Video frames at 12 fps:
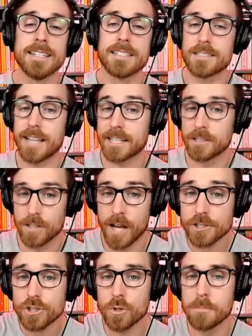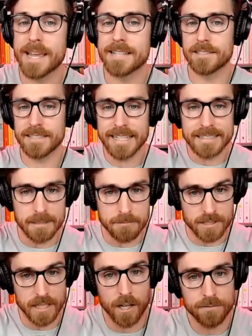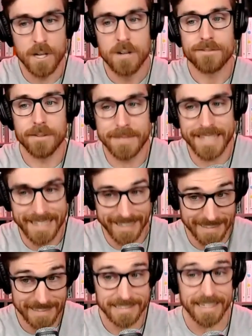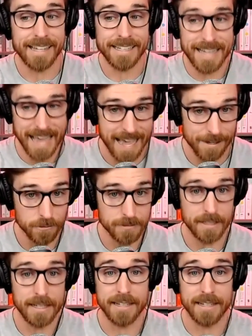Psychological man sees themselves from the inside out.